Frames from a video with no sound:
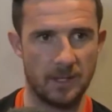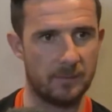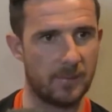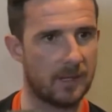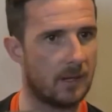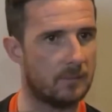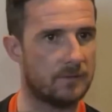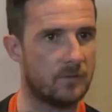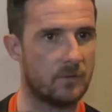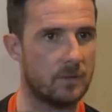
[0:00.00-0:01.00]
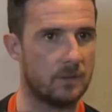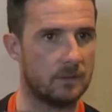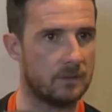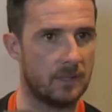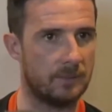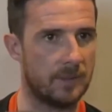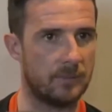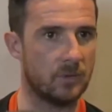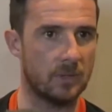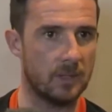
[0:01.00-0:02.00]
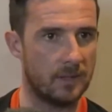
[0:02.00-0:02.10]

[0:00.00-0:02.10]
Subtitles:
I pick up the phone to people